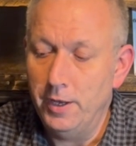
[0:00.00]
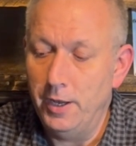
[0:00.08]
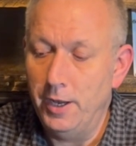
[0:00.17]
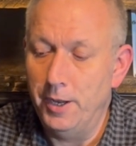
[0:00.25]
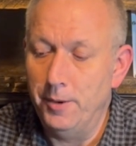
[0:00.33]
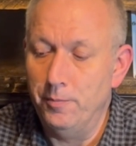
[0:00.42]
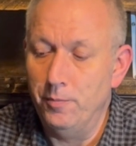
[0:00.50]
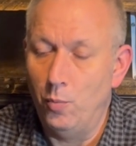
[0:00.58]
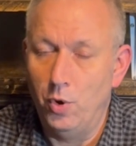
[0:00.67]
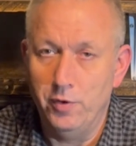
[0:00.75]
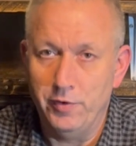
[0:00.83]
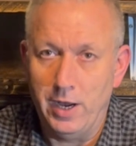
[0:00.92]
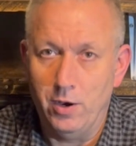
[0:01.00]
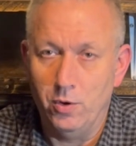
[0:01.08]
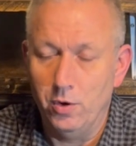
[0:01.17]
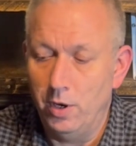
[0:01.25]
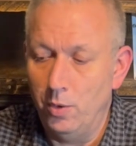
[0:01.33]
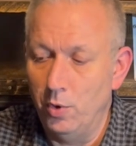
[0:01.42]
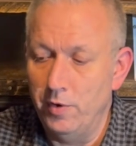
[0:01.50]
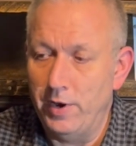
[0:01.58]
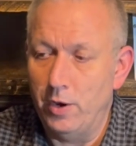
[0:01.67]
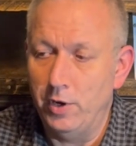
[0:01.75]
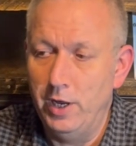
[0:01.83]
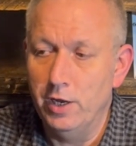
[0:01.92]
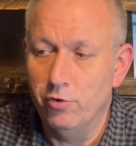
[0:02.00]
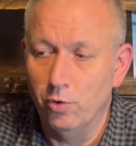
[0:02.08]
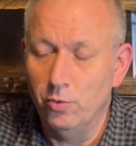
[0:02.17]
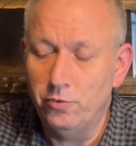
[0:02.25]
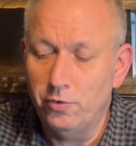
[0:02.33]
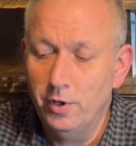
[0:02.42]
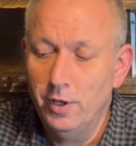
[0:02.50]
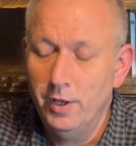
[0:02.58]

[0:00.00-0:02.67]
One of our heroes.